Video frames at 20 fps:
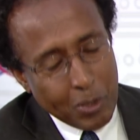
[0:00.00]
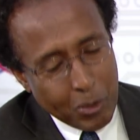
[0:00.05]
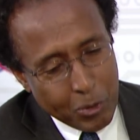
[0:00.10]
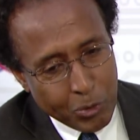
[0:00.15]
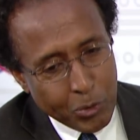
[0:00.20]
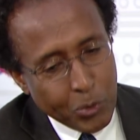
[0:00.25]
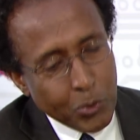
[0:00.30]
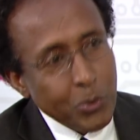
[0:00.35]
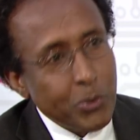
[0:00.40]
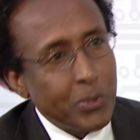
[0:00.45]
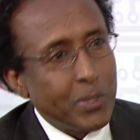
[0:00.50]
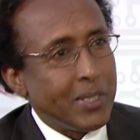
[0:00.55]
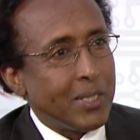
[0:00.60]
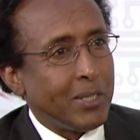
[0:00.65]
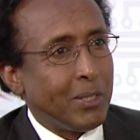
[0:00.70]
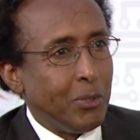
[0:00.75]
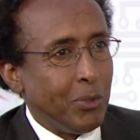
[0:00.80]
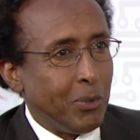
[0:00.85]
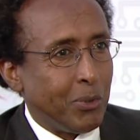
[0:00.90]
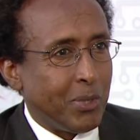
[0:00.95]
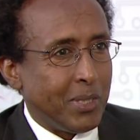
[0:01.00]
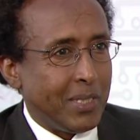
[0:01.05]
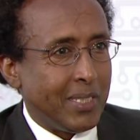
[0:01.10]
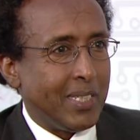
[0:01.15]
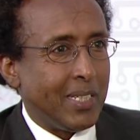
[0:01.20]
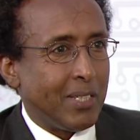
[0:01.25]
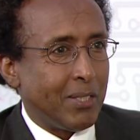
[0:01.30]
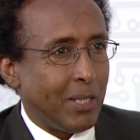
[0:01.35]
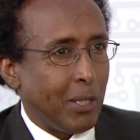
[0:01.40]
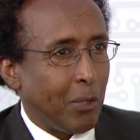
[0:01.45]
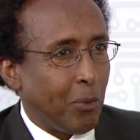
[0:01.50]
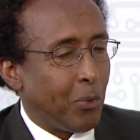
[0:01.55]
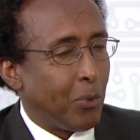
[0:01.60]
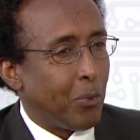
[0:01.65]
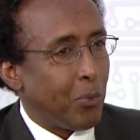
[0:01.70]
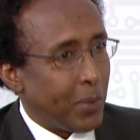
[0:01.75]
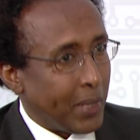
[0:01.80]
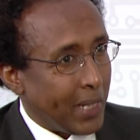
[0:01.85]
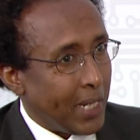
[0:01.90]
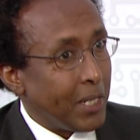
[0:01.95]
use this new treaty and say,
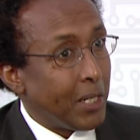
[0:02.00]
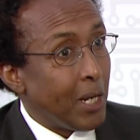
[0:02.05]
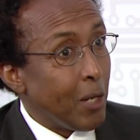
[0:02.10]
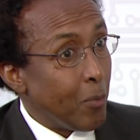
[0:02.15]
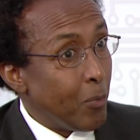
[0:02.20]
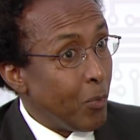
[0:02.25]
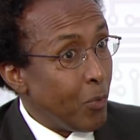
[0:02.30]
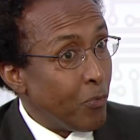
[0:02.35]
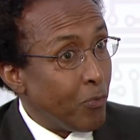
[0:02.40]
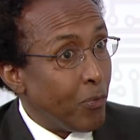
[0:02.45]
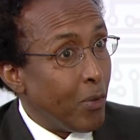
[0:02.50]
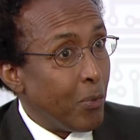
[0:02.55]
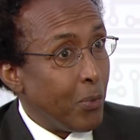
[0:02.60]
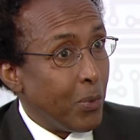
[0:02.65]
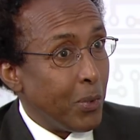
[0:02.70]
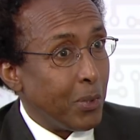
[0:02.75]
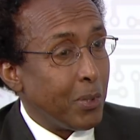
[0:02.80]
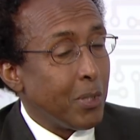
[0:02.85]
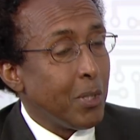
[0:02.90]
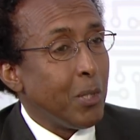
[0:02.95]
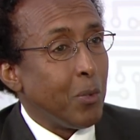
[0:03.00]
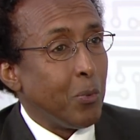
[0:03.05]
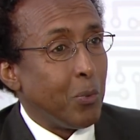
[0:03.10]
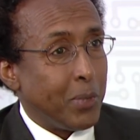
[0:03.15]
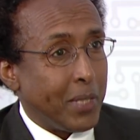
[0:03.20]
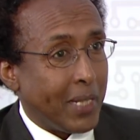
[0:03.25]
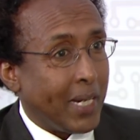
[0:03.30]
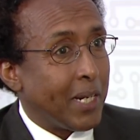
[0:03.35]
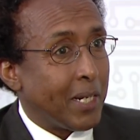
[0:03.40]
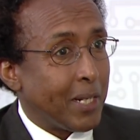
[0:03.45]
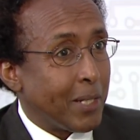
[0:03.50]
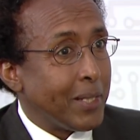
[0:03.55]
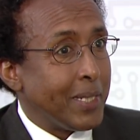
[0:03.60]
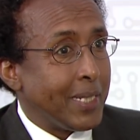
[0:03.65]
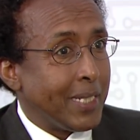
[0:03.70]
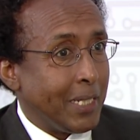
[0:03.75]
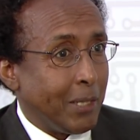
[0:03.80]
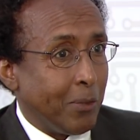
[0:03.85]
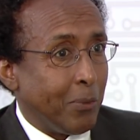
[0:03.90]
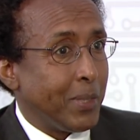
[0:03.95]
look, we can now move forward with the current
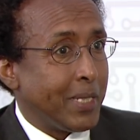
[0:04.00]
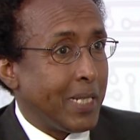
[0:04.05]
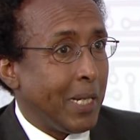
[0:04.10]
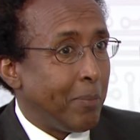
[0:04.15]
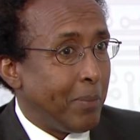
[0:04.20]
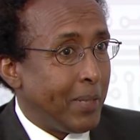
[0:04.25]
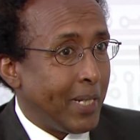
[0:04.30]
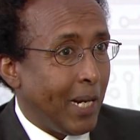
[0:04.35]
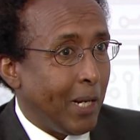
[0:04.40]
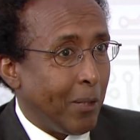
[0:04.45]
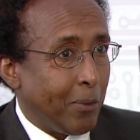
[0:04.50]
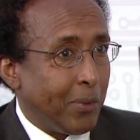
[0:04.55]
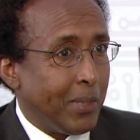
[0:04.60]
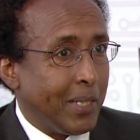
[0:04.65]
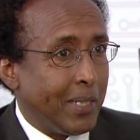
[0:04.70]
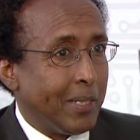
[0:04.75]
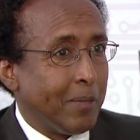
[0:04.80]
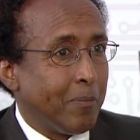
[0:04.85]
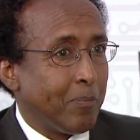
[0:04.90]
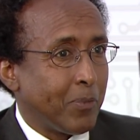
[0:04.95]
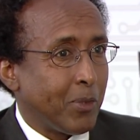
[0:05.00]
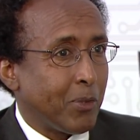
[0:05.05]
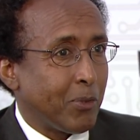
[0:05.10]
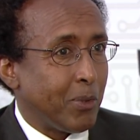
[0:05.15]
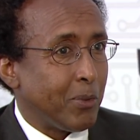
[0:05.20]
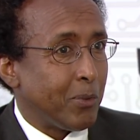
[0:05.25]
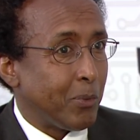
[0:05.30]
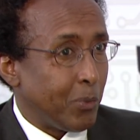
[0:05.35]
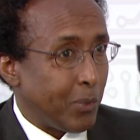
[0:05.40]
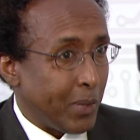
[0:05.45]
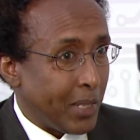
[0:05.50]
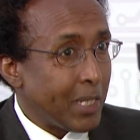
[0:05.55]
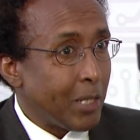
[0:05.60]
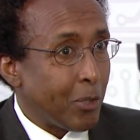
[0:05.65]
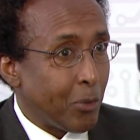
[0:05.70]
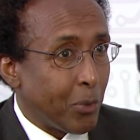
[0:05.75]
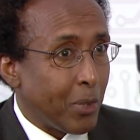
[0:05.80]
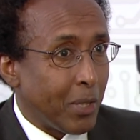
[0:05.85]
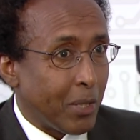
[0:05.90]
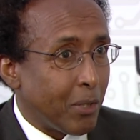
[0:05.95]
thinking, what's happening out there. So we're really
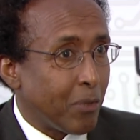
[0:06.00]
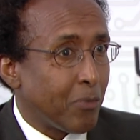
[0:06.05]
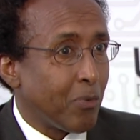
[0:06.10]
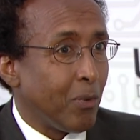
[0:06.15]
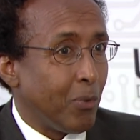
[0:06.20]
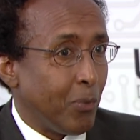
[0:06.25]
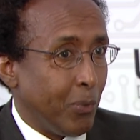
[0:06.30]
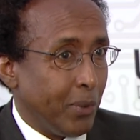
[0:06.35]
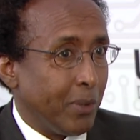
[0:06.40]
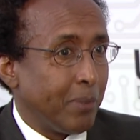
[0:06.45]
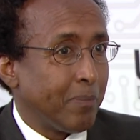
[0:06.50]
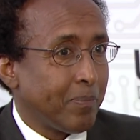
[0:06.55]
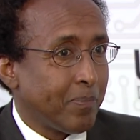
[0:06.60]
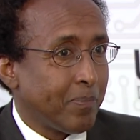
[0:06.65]
looking this forward.